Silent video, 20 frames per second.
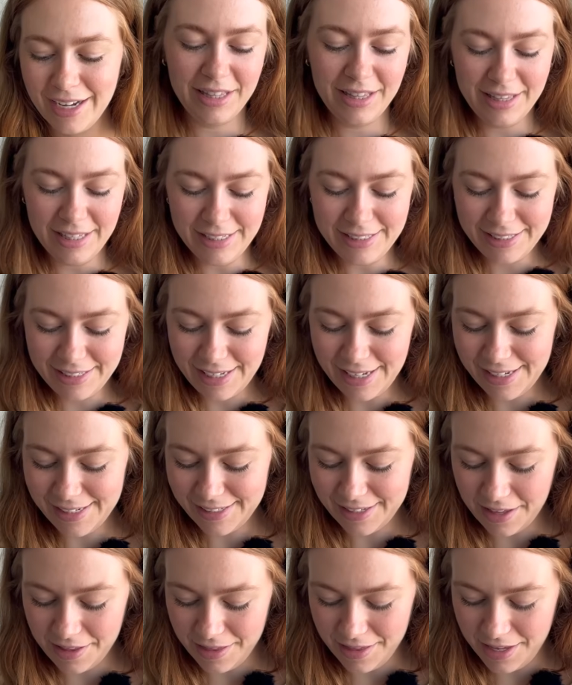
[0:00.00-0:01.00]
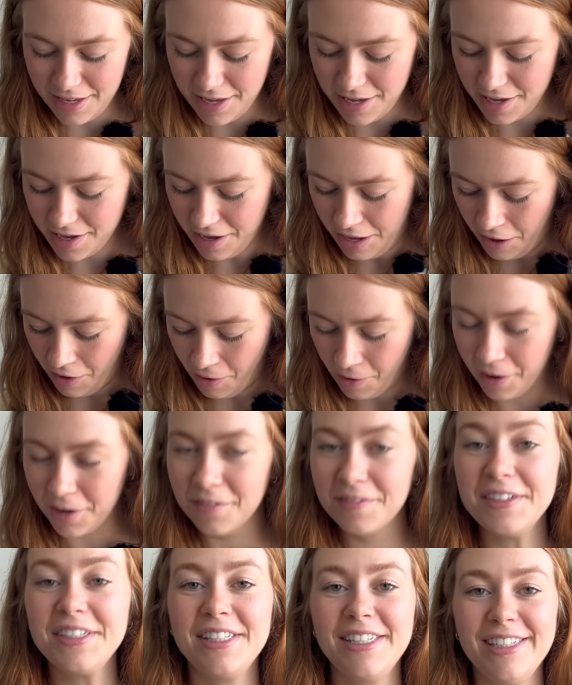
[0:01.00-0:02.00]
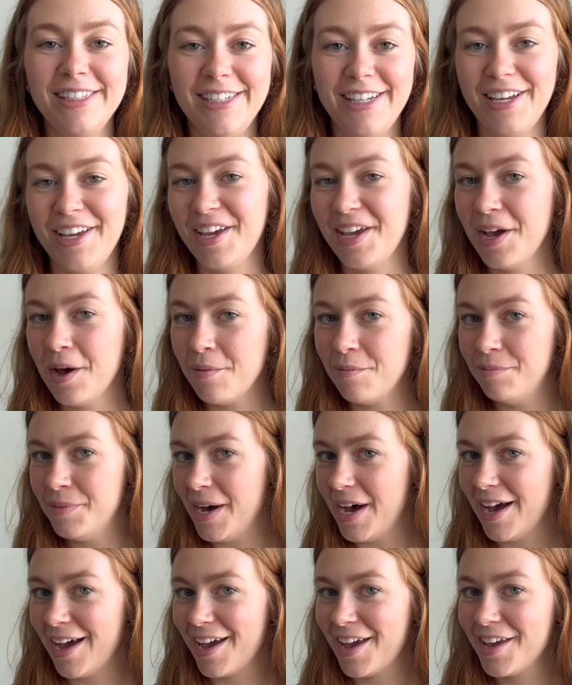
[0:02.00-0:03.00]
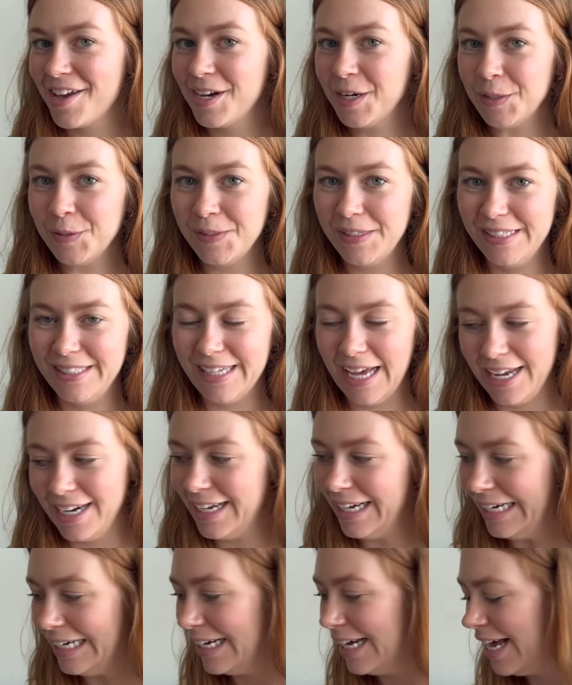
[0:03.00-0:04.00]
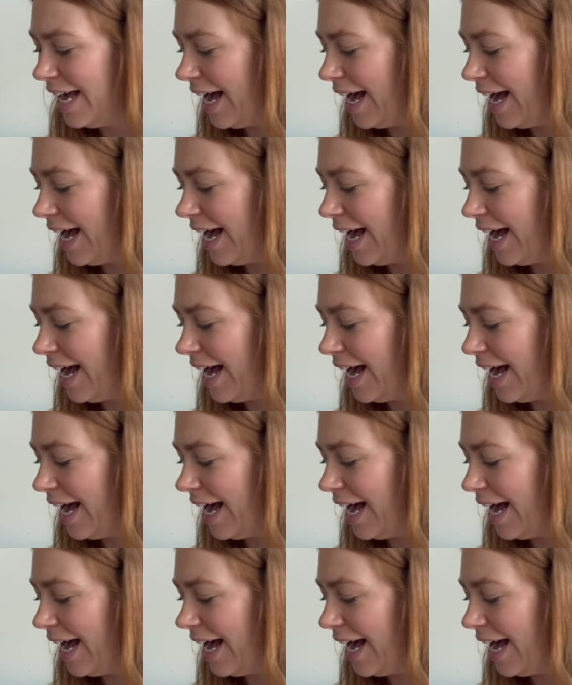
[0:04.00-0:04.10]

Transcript: This is the Harvest Tee by Ozetta.